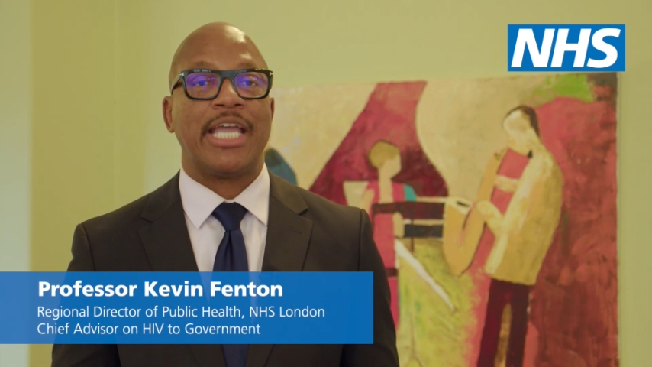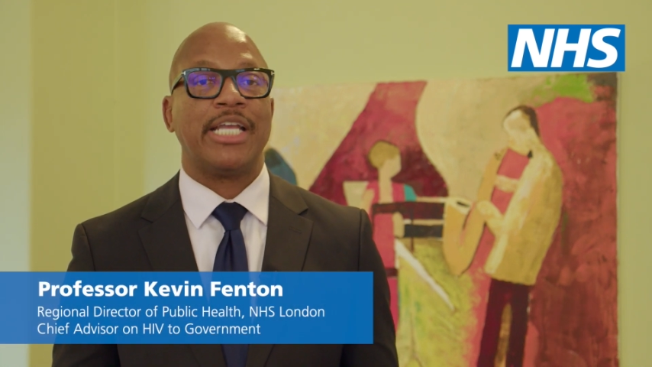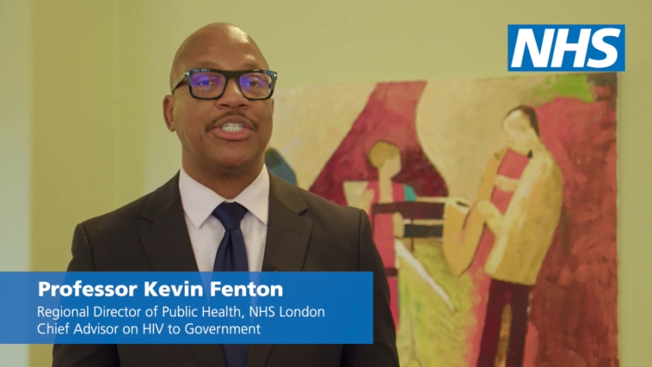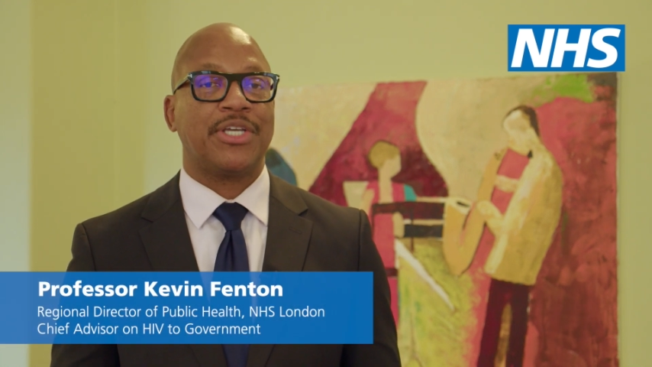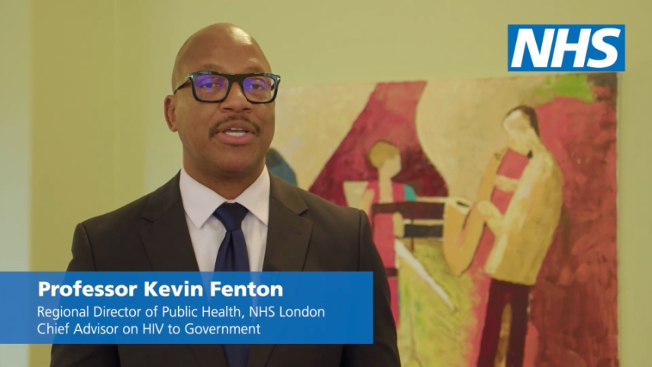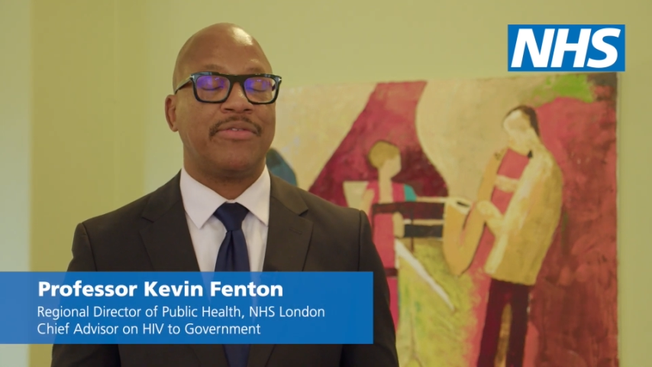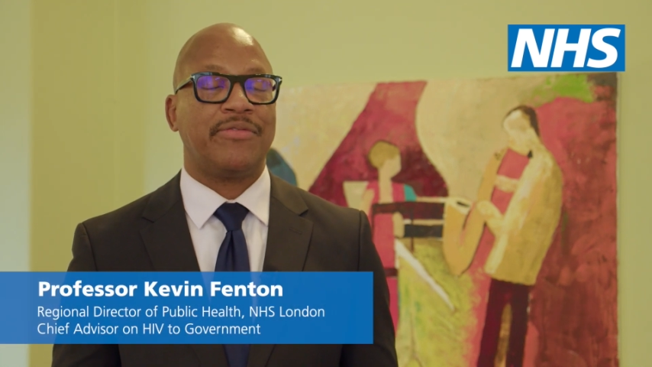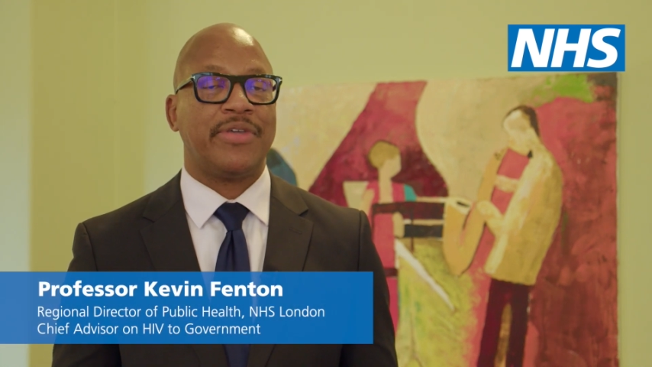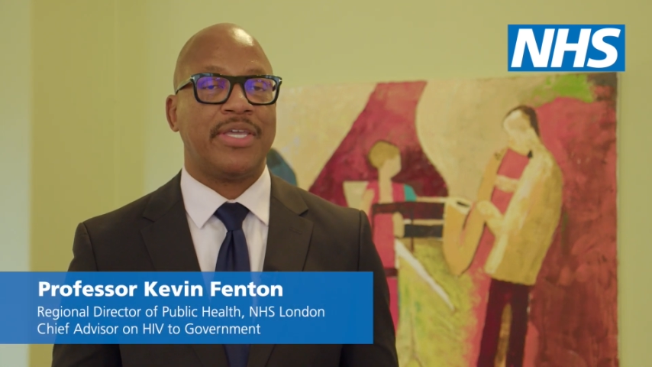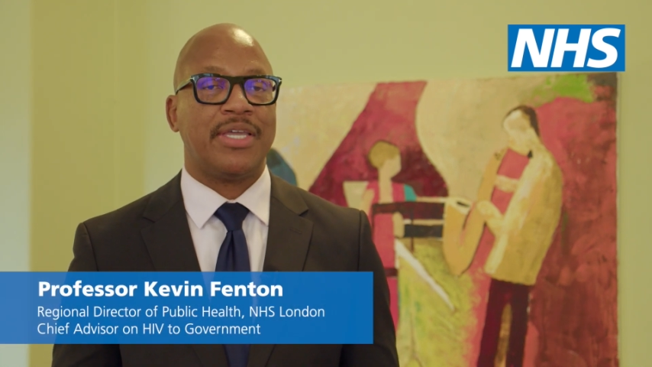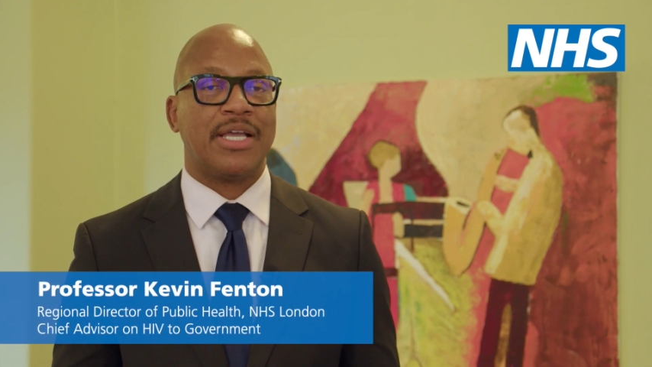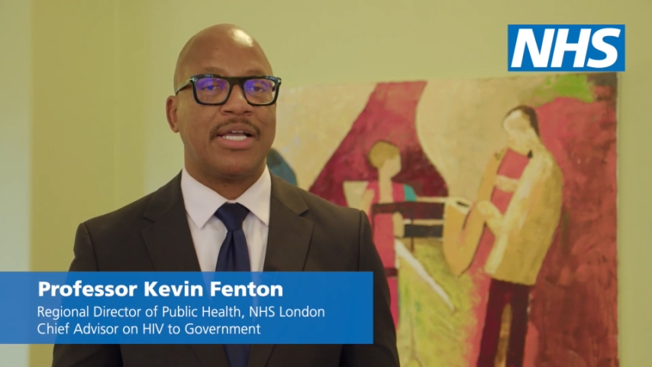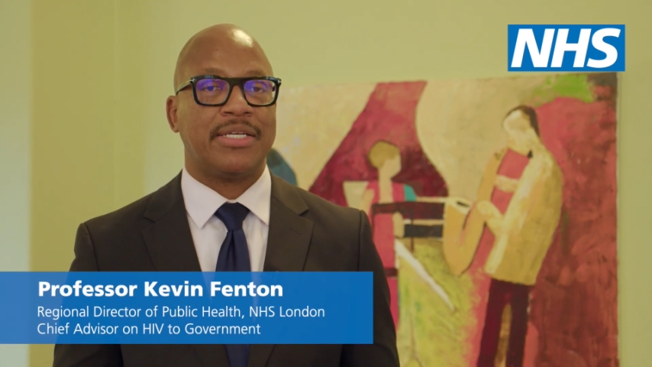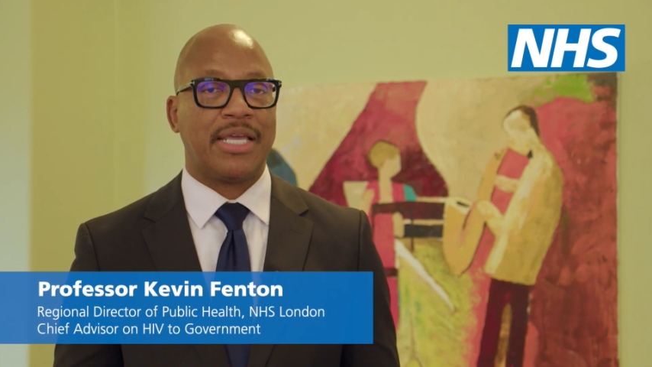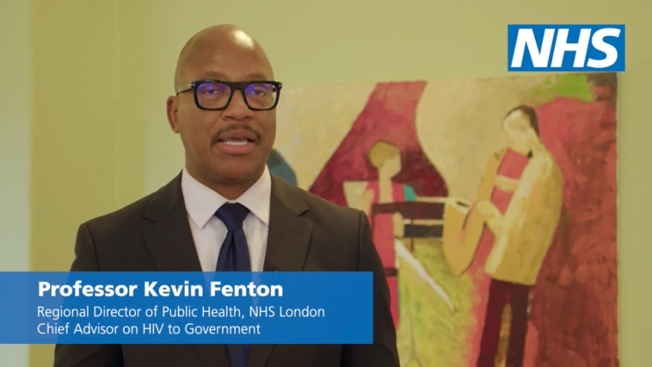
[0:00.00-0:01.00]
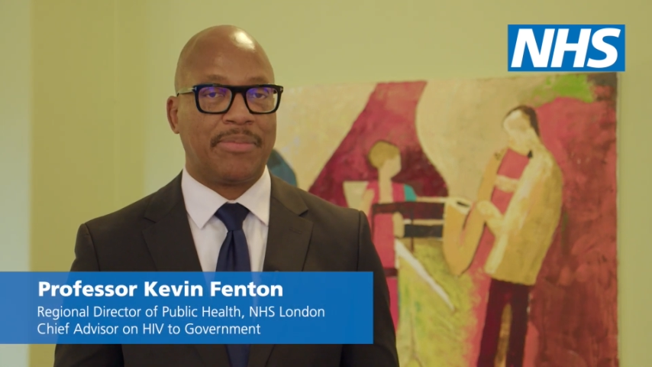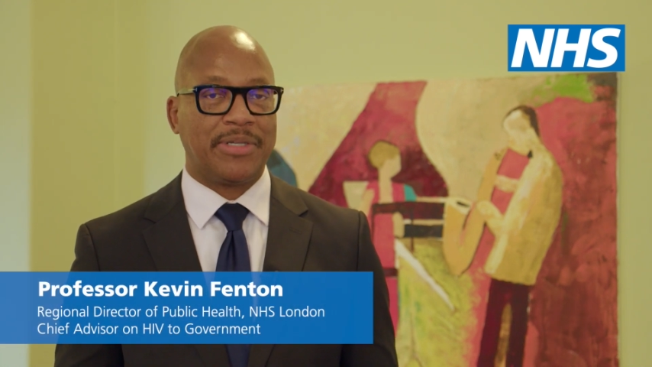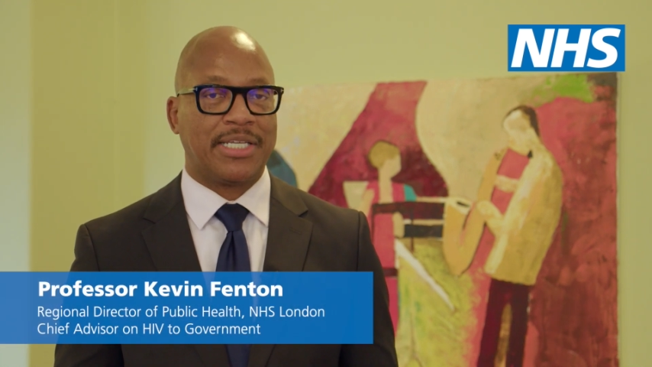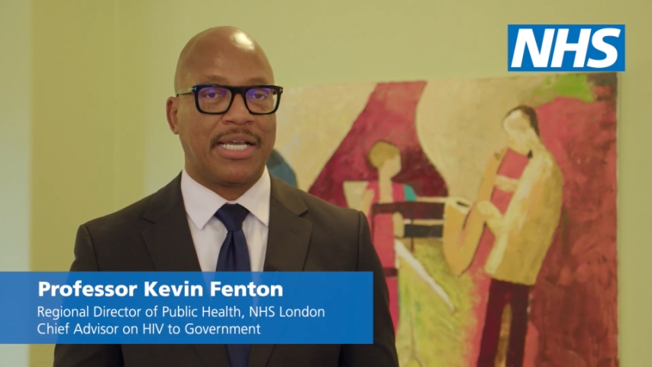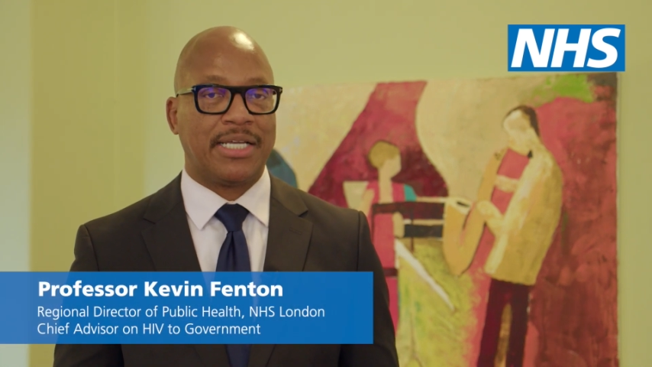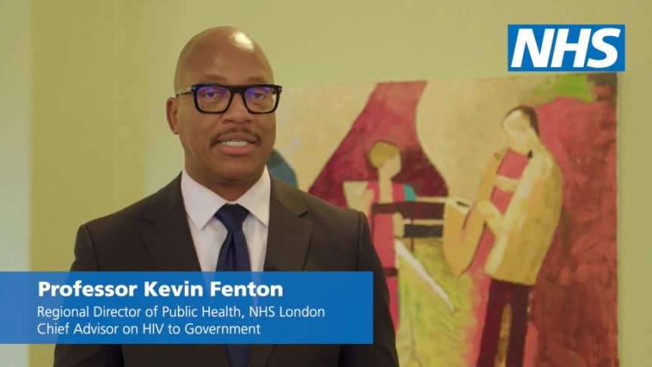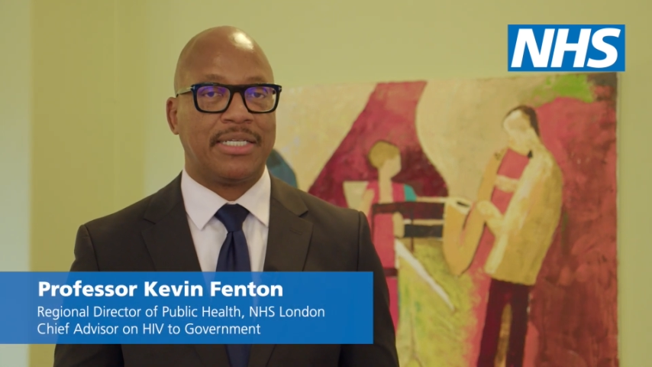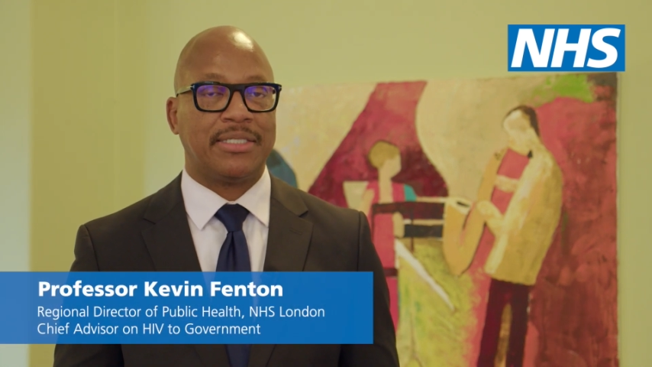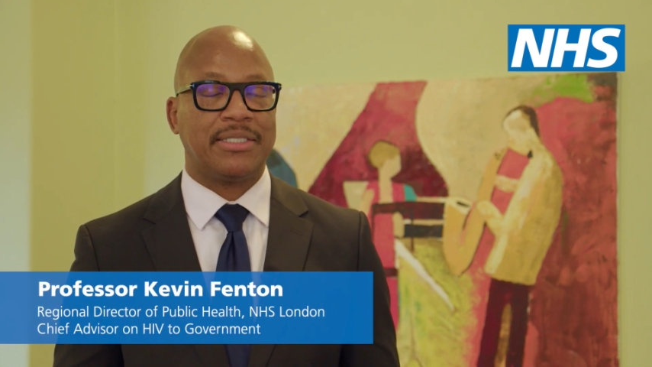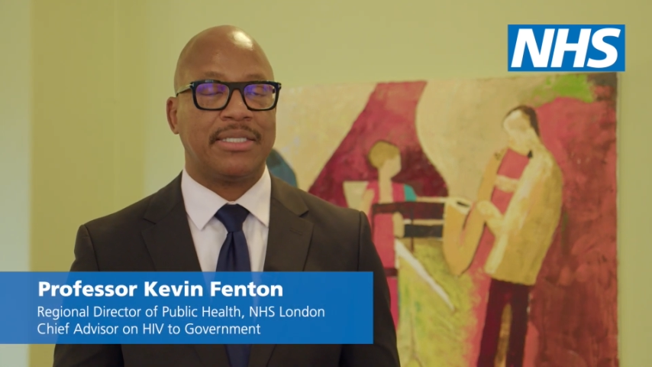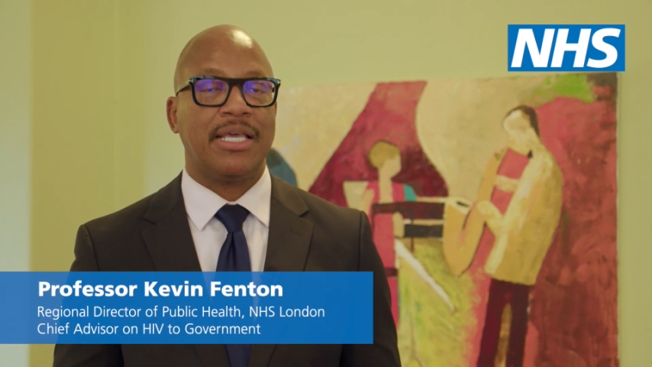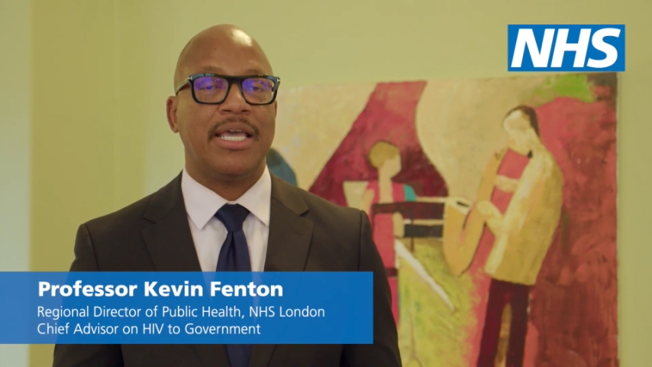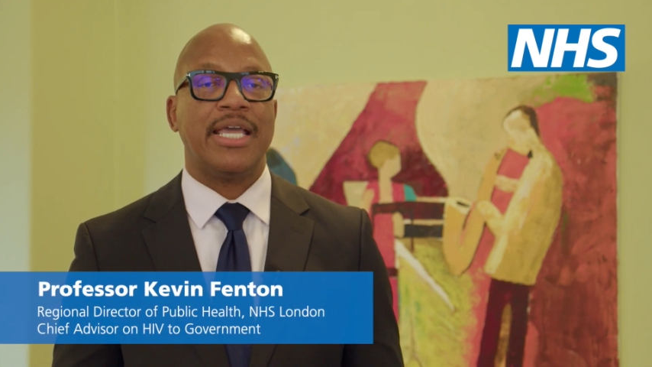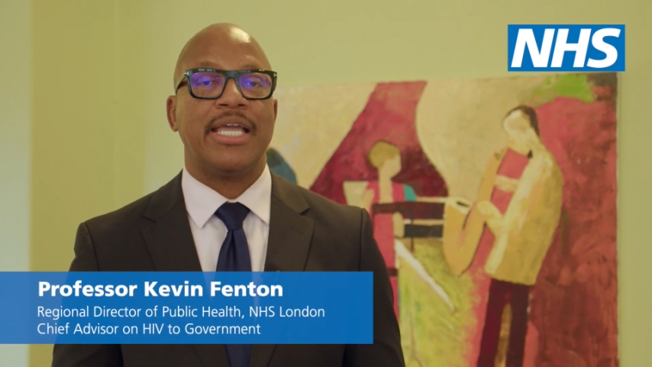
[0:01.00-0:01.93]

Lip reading: HIV and hepatitis